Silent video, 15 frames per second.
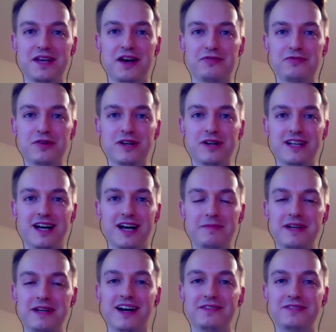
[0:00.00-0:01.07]
tough one. I
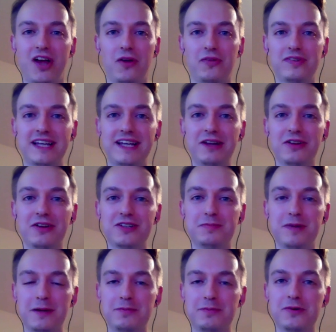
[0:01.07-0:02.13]
mean, I've seen lots
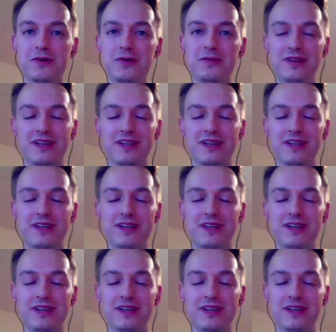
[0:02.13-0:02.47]
of people,